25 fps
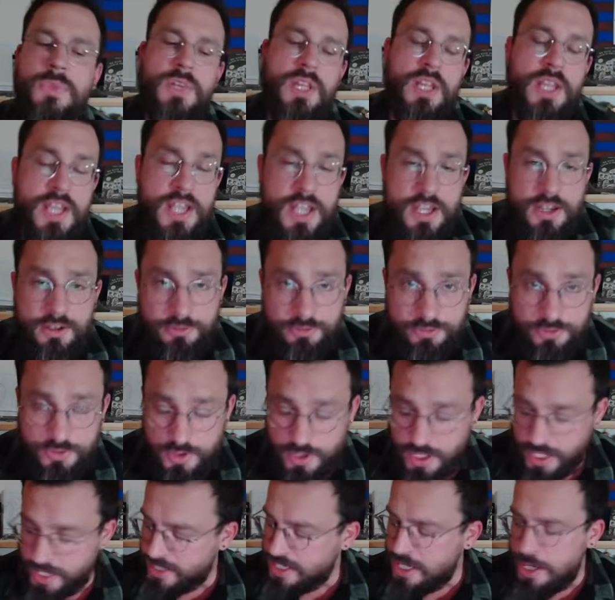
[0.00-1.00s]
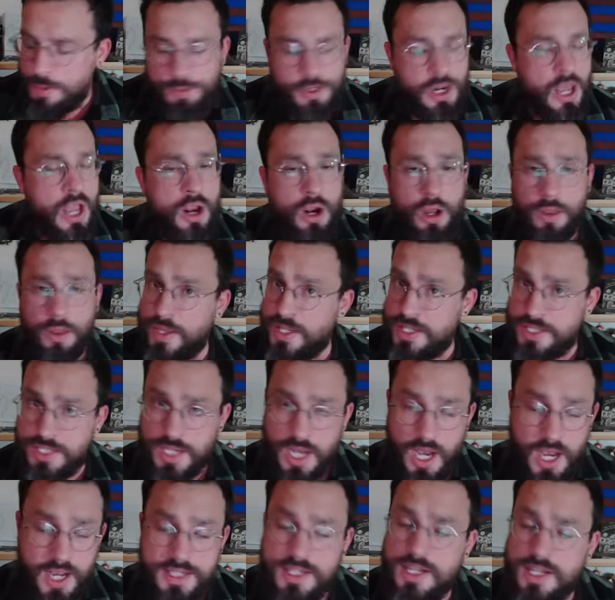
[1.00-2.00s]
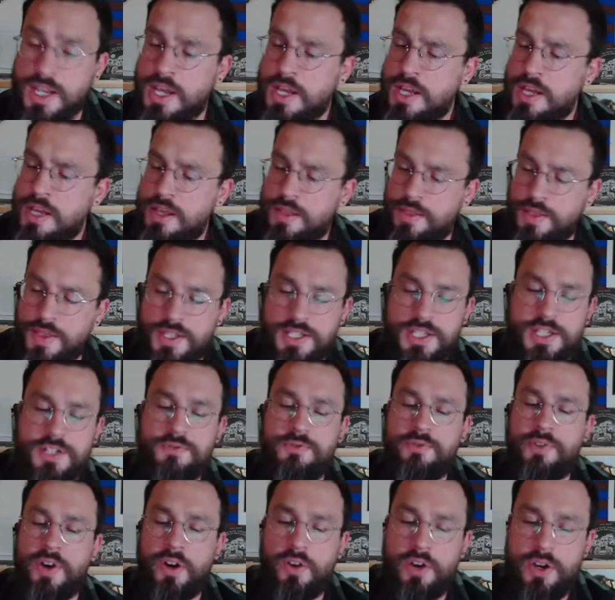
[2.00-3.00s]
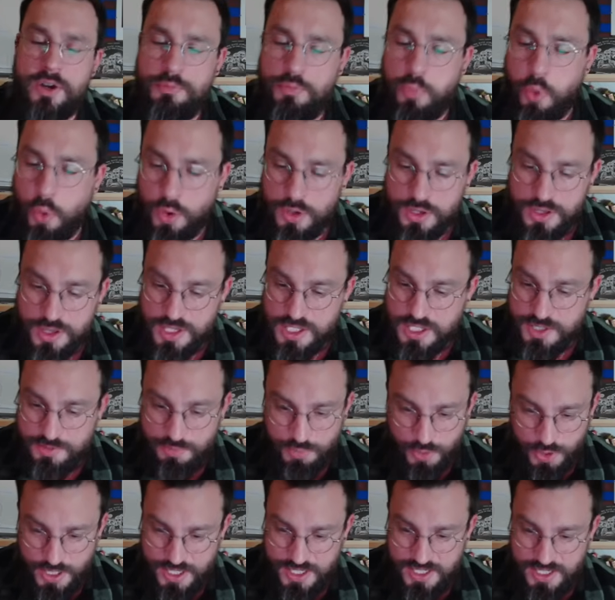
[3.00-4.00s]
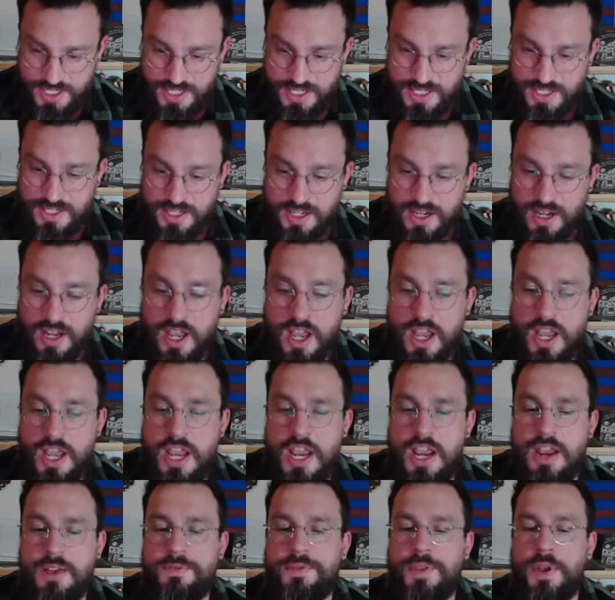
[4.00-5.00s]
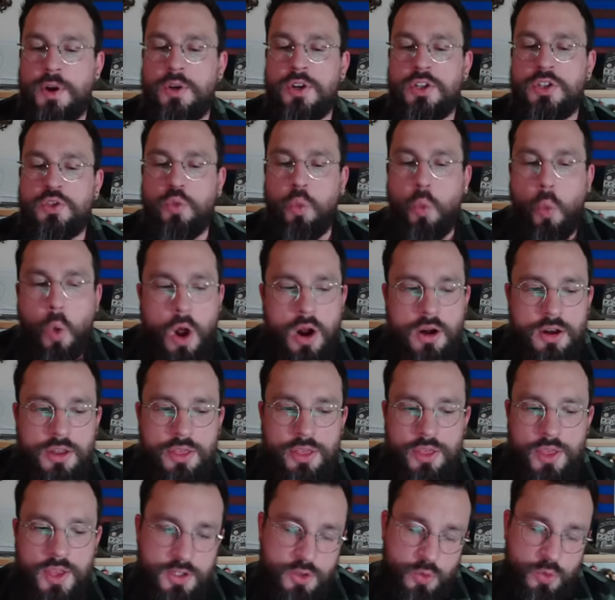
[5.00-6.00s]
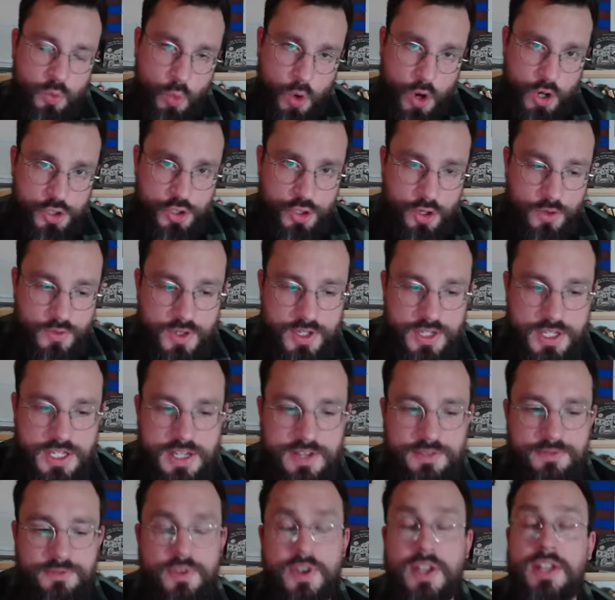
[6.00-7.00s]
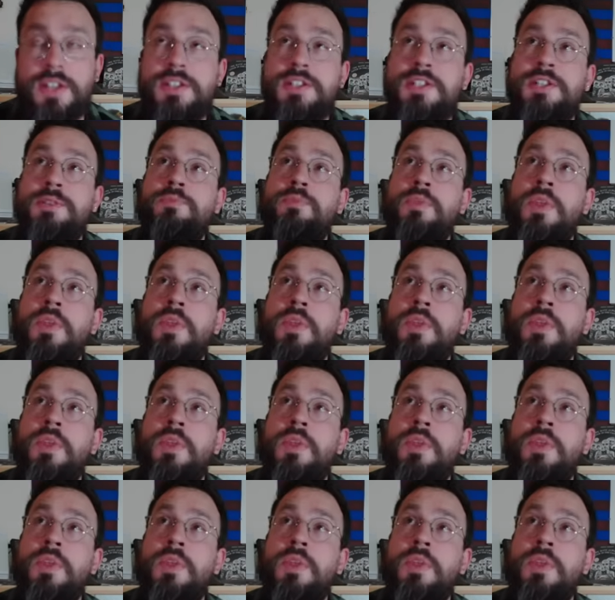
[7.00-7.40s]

And keep an eye on this, guys, this is very important this preseason. If there is one thing to watch on the defense,